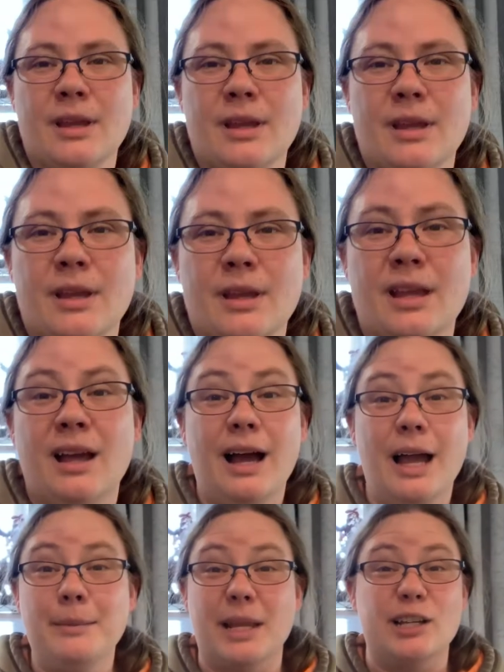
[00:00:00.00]
around.
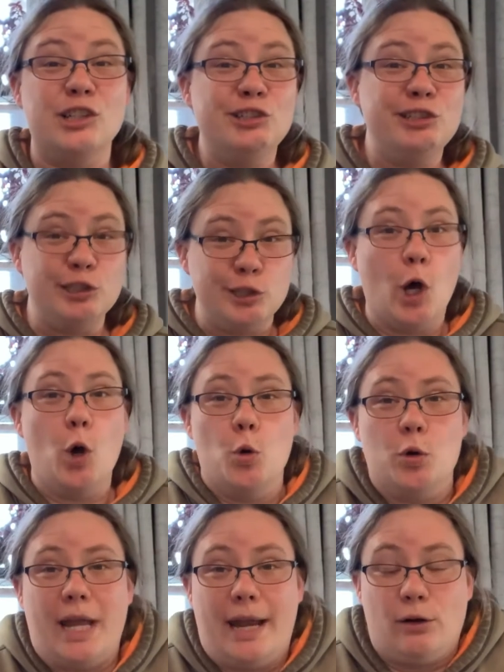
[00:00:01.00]
I'm like so
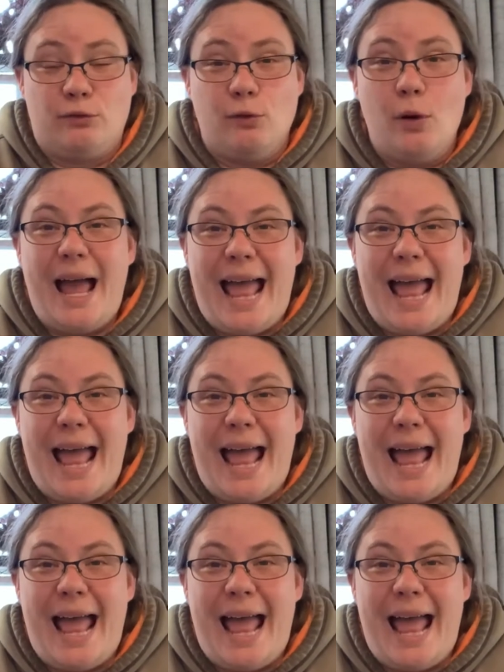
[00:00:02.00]
careful